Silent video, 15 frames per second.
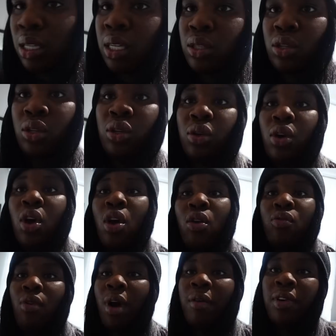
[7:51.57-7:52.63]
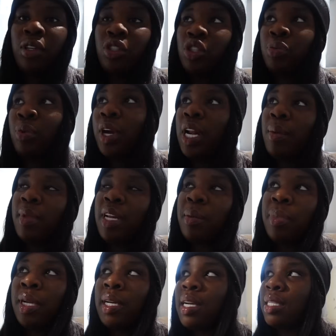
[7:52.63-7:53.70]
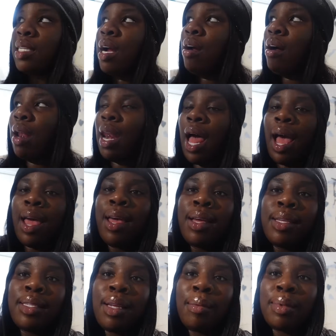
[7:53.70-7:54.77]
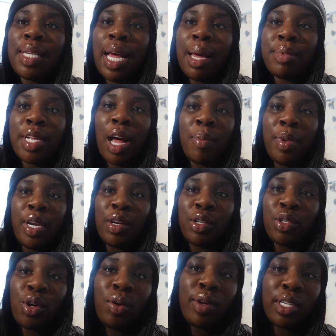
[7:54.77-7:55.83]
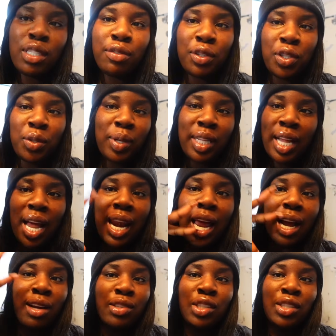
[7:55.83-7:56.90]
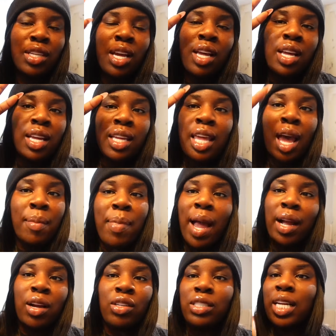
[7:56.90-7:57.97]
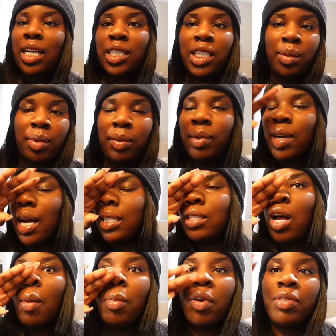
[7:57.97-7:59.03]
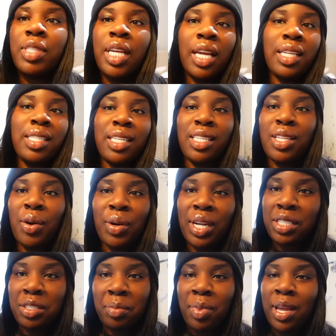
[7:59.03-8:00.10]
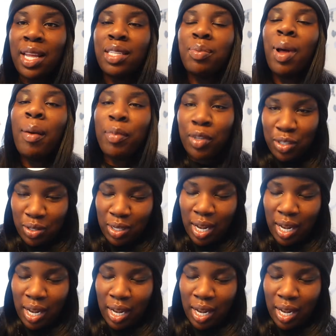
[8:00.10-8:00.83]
thing to do rather than just putting them in the bin, because I can't lie, sometimes I'll be notorious for doing that. Like, I'll just get a bag, I'll dash it in the bin because I just can't bother take it to the donation place. But I'm gonna do